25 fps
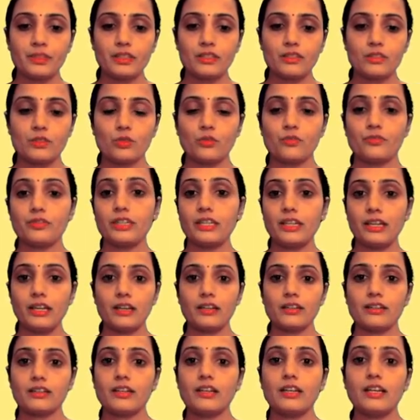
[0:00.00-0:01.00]
So we
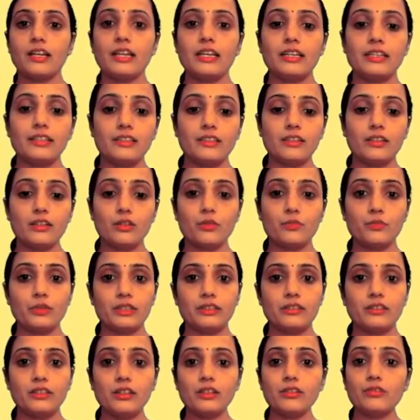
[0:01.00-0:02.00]
are here
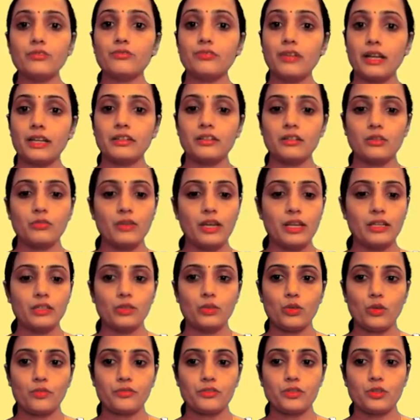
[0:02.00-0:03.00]
with the final
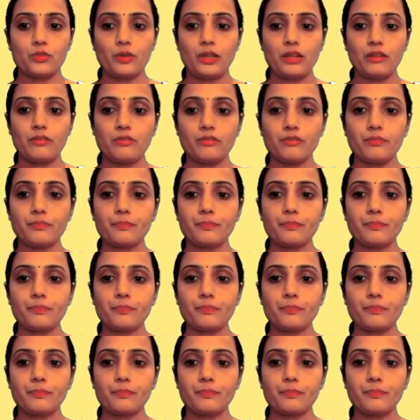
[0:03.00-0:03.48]
value of 12.